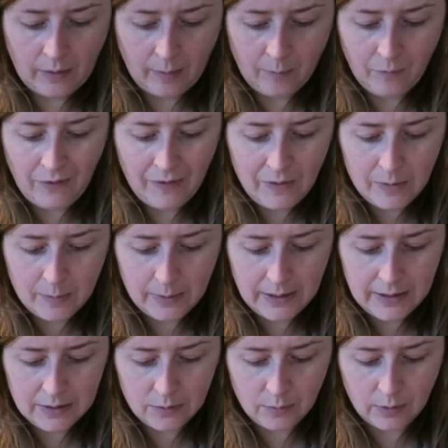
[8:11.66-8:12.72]
I'm very
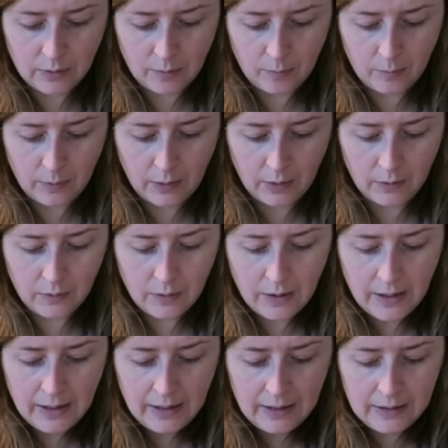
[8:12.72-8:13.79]
pleased with them though.
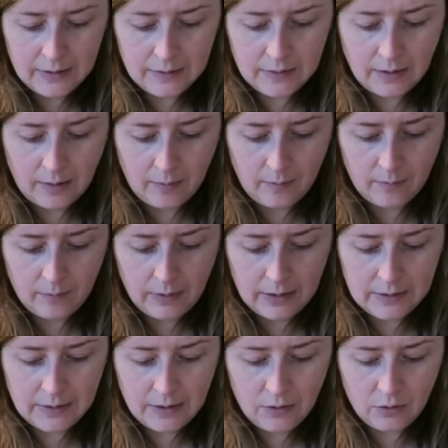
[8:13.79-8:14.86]

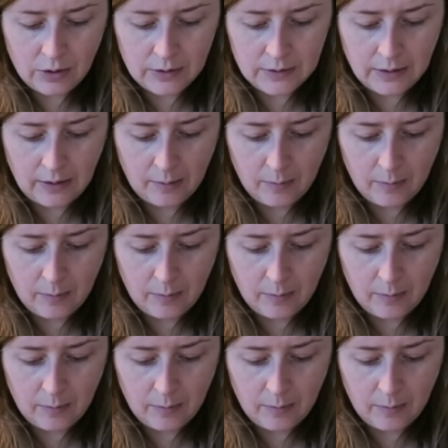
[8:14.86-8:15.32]
It's interesting.